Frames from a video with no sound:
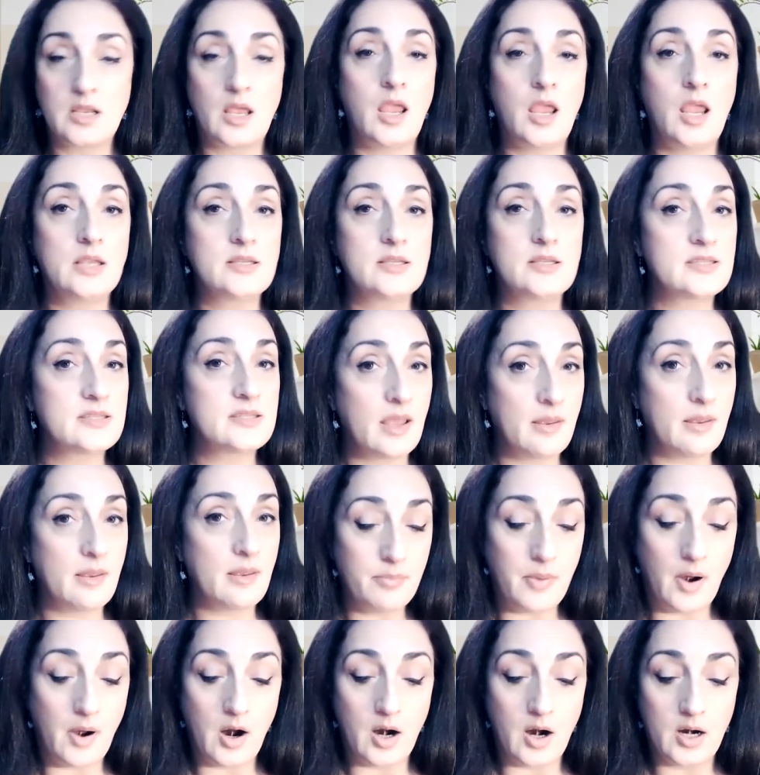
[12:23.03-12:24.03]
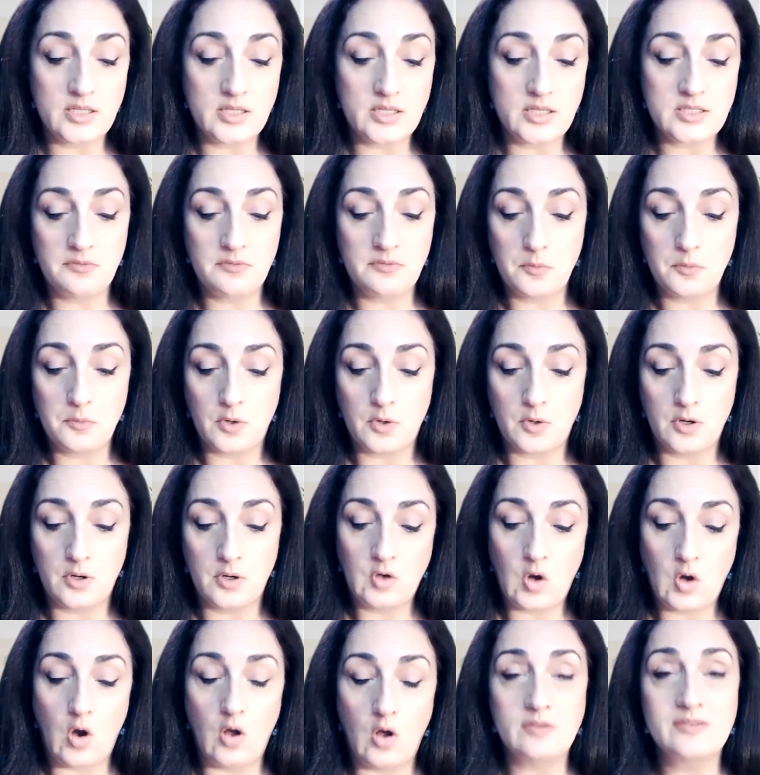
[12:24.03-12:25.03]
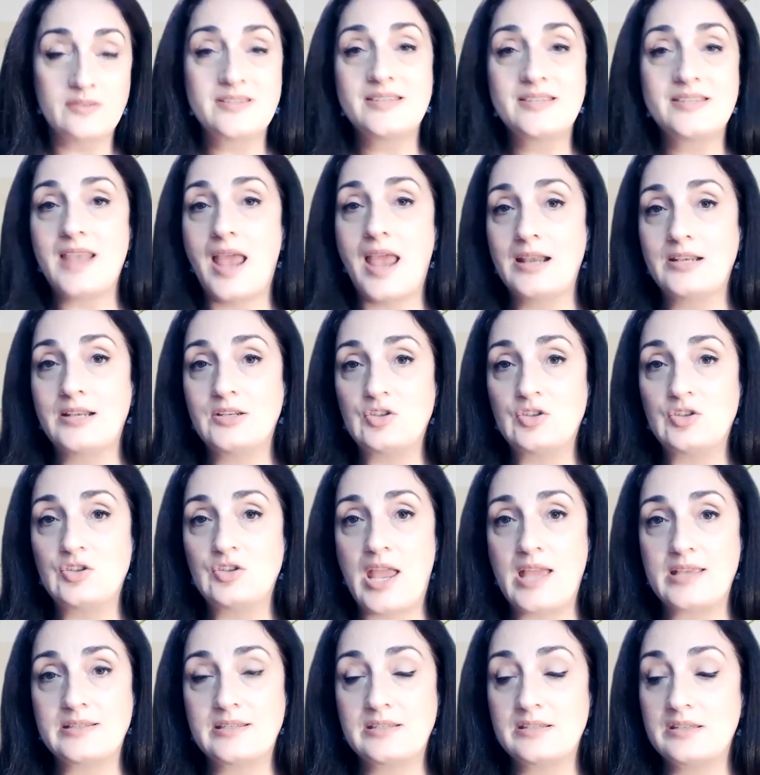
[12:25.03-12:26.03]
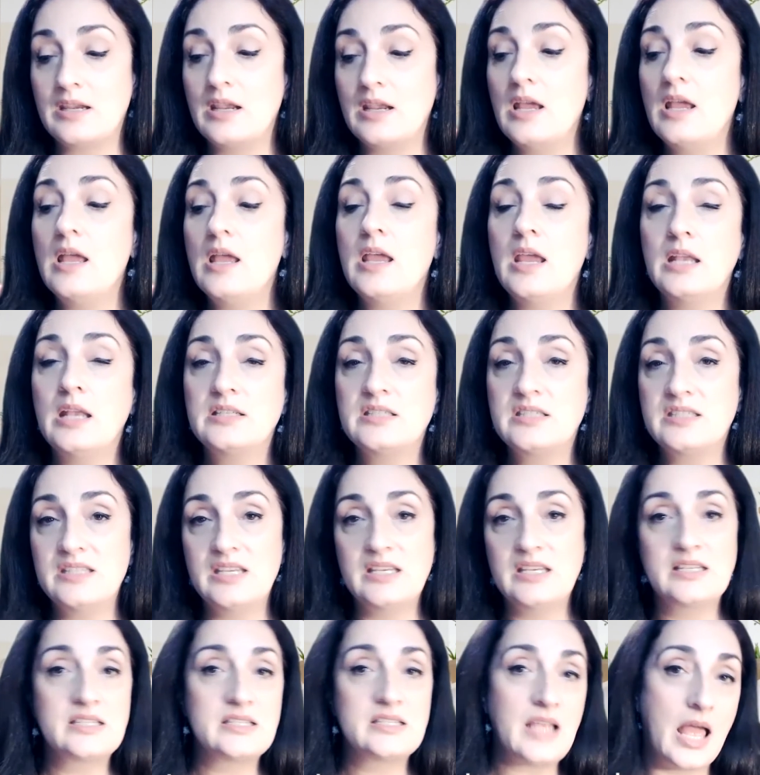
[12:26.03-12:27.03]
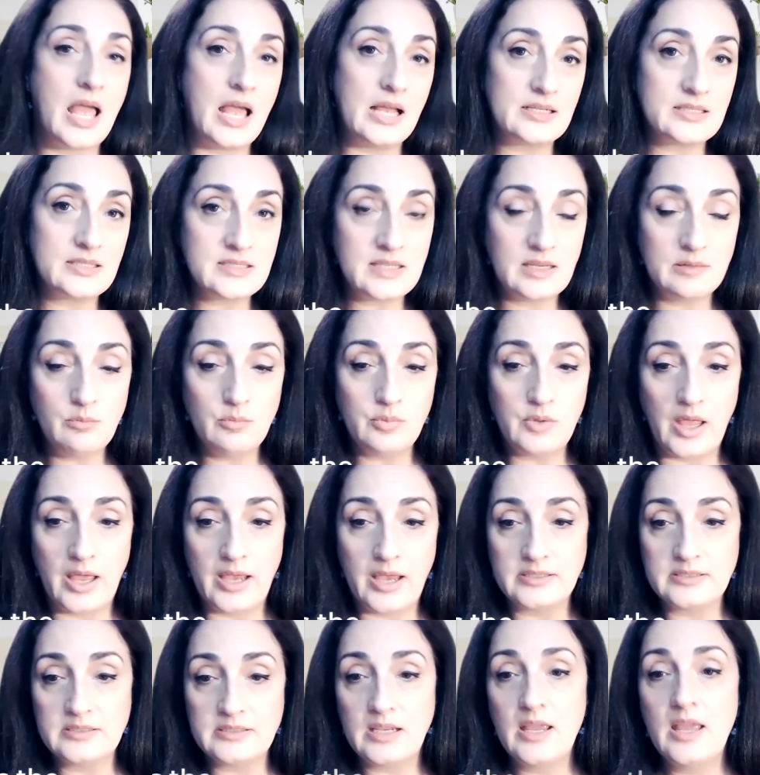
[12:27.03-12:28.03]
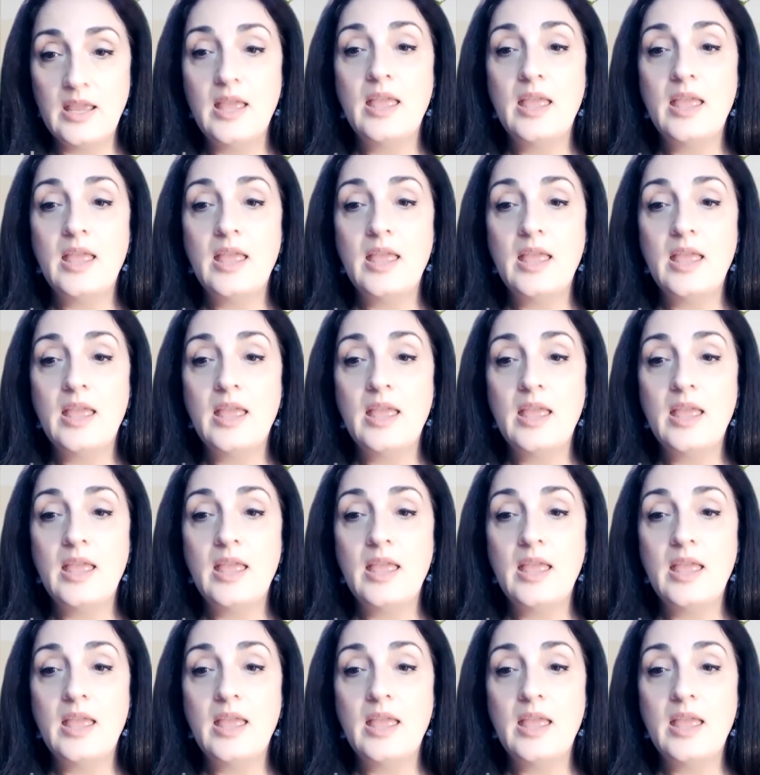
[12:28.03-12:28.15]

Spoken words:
in some parts of the world called Zengest. It's the exact same blend.